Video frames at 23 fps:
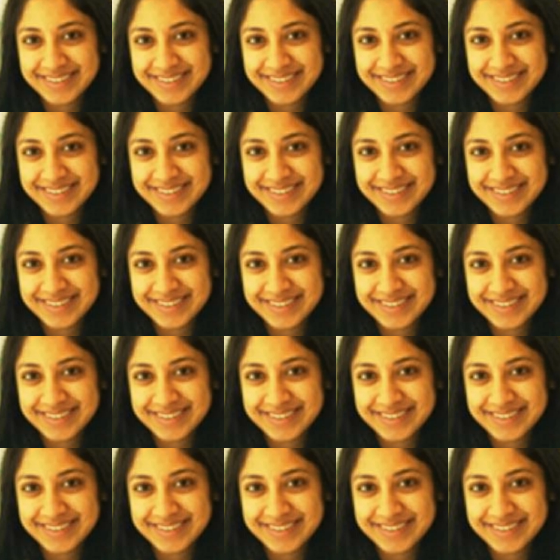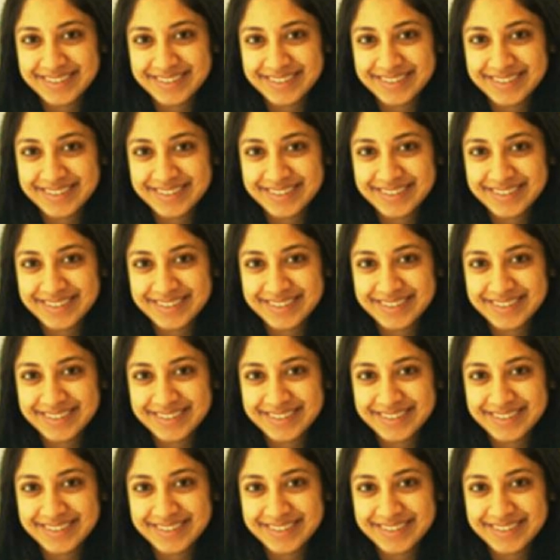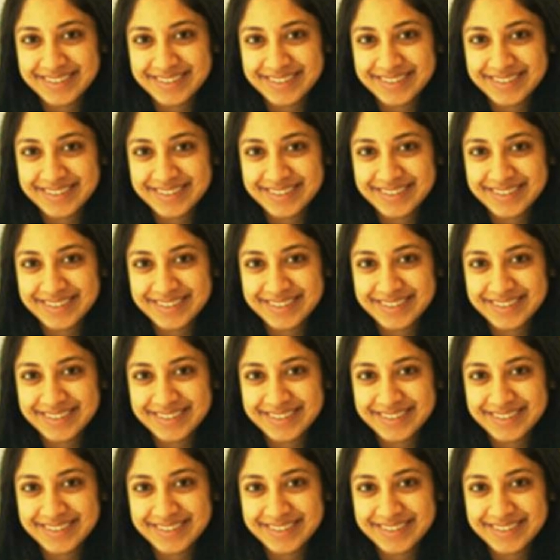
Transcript: This is a still picture; no speech is visible.